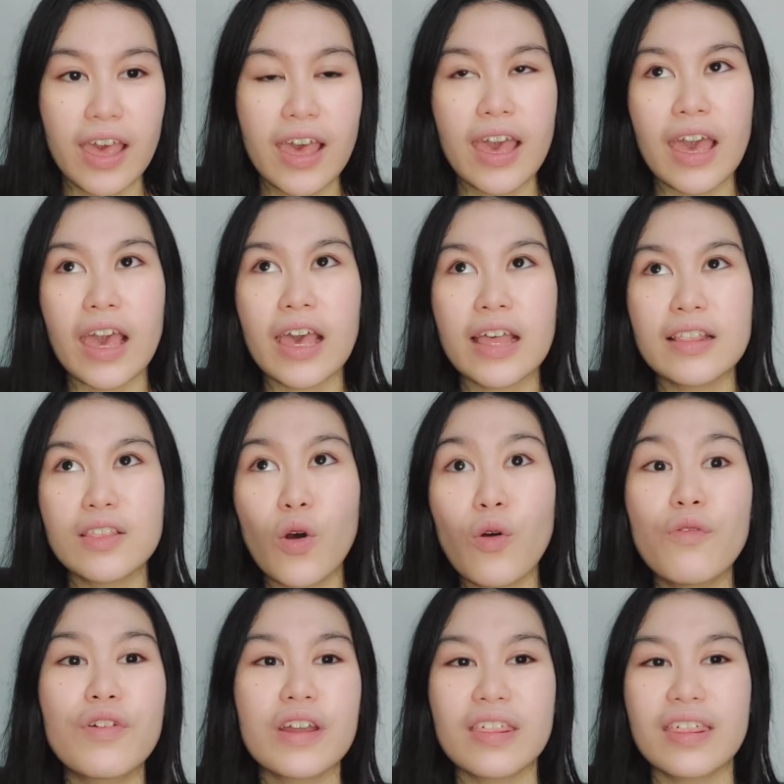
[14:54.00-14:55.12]
And
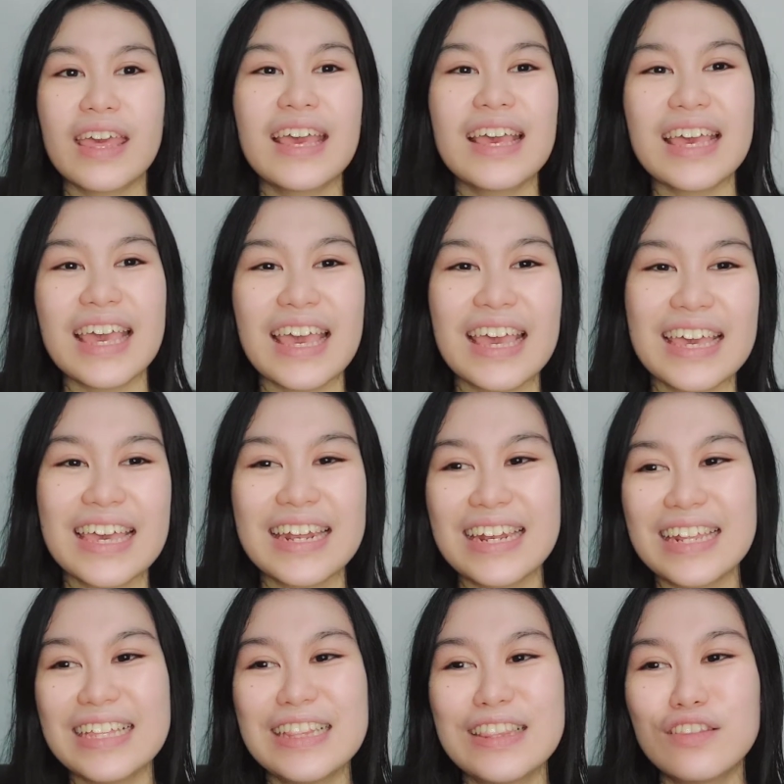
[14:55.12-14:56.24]
overthinking can
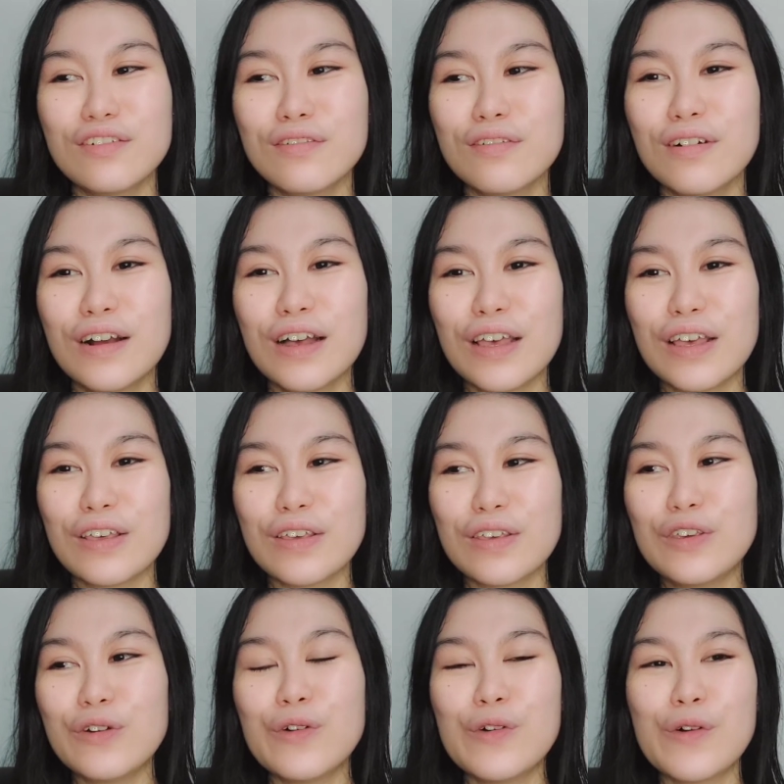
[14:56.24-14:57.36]
lead to
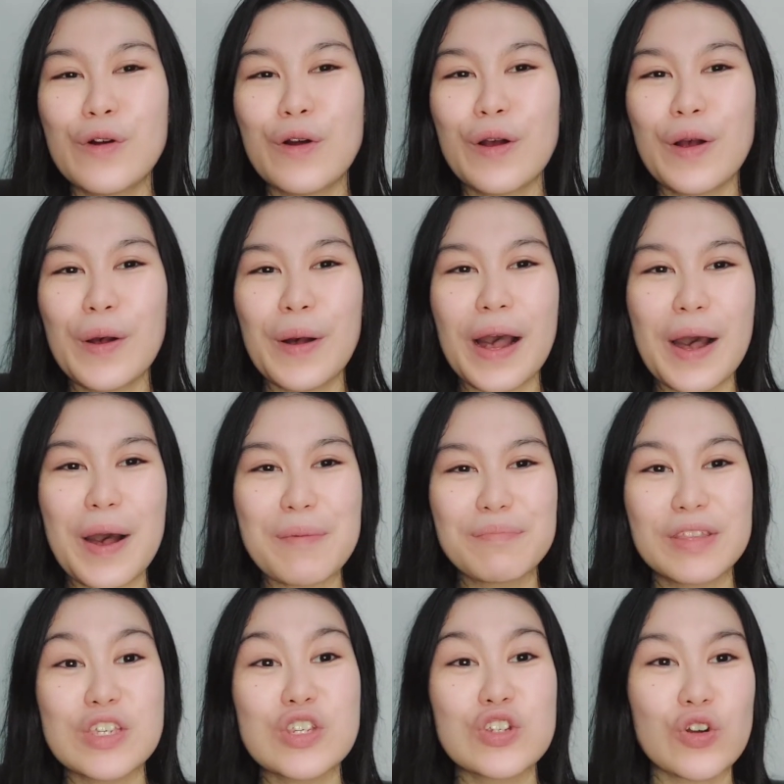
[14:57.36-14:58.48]
you
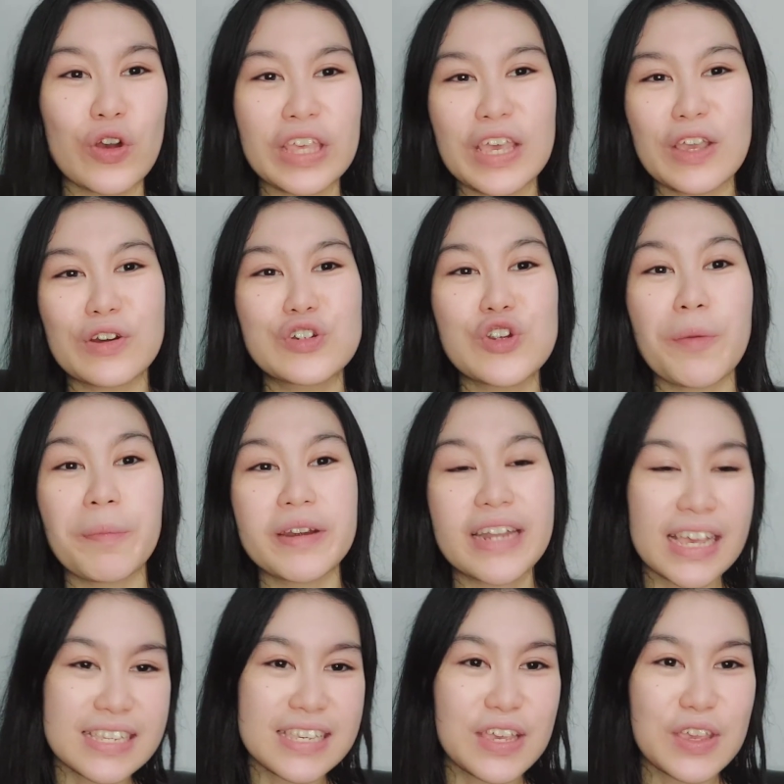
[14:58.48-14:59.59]
destroying or
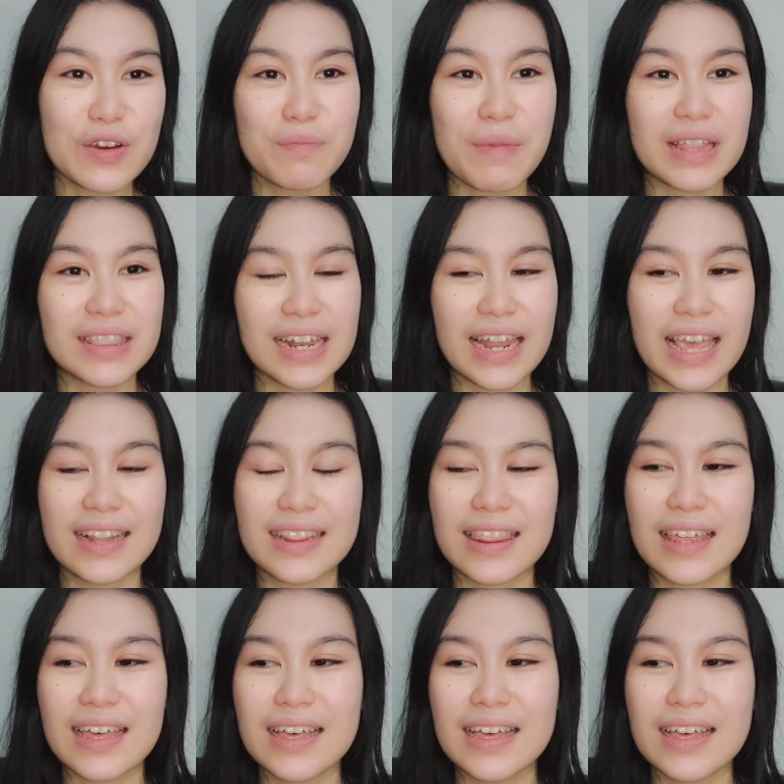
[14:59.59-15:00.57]
jeopardizing your mental health.